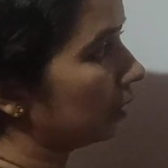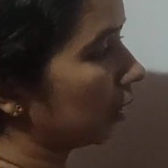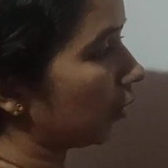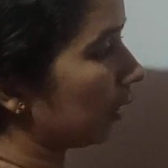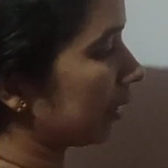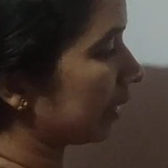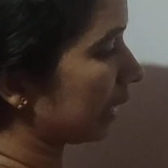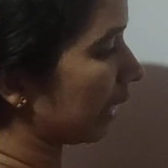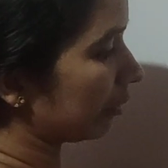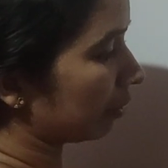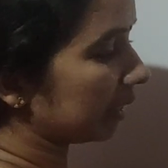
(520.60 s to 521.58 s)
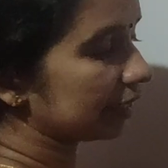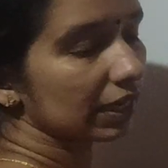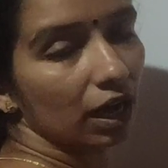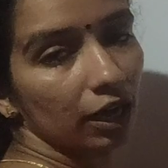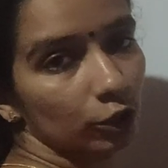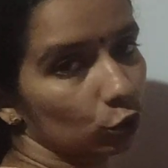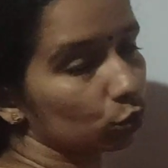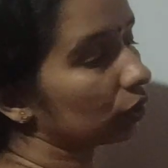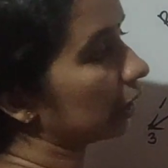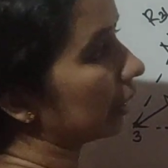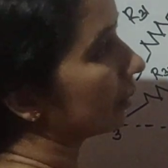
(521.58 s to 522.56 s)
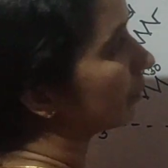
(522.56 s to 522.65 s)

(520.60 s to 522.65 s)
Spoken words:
Now let us calculate R23.